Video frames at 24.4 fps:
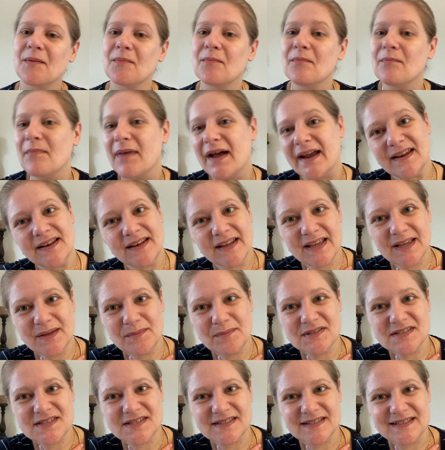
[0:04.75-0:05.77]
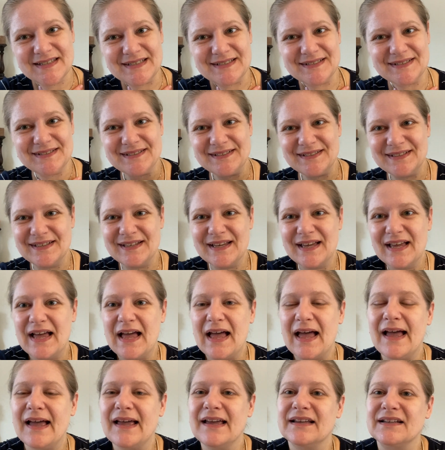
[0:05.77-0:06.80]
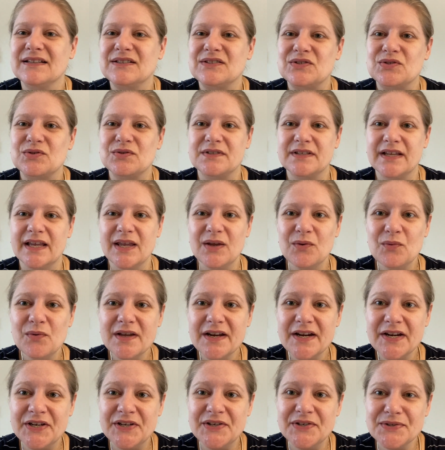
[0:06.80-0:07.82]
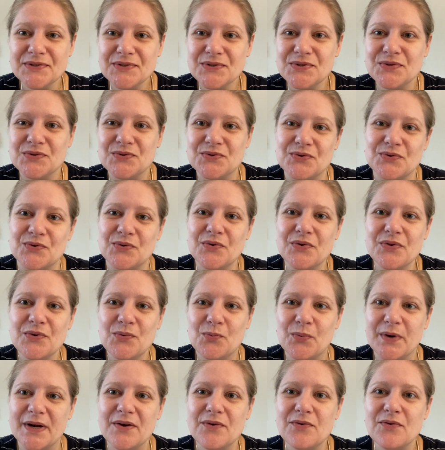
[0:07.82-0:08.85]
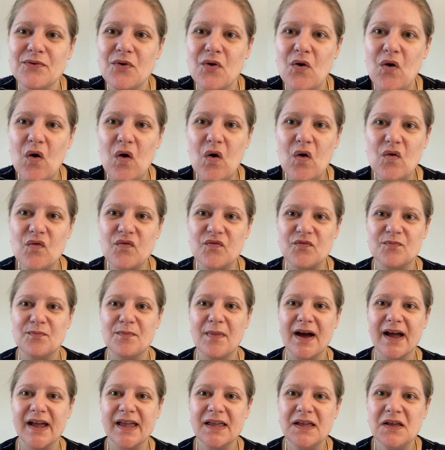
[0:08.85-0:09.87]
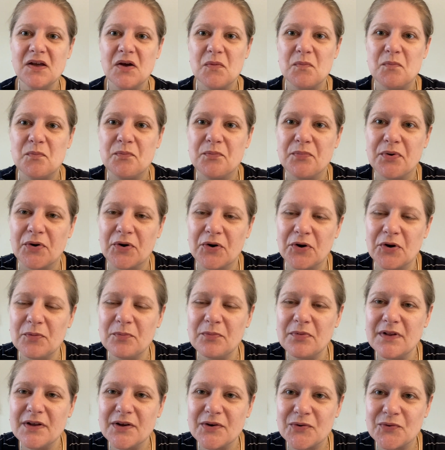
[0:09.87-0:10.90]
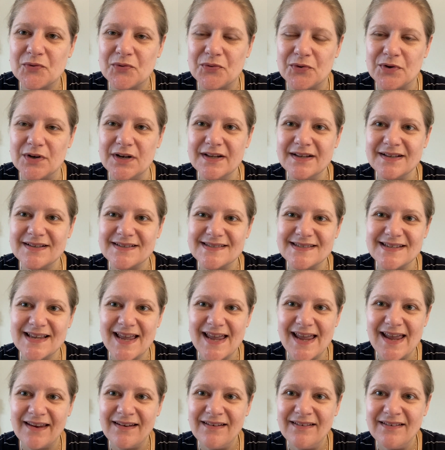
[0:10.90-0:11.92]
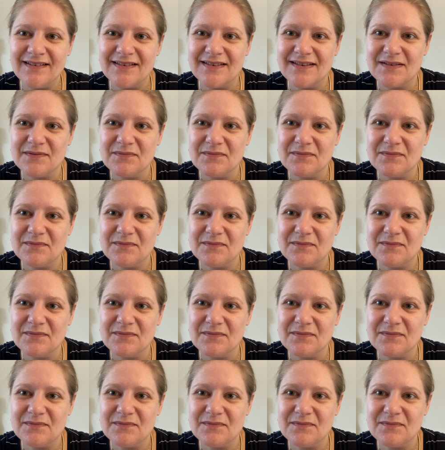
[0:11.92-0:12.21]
My name is Dina and today we're here to draw the winner of my purple acrylics and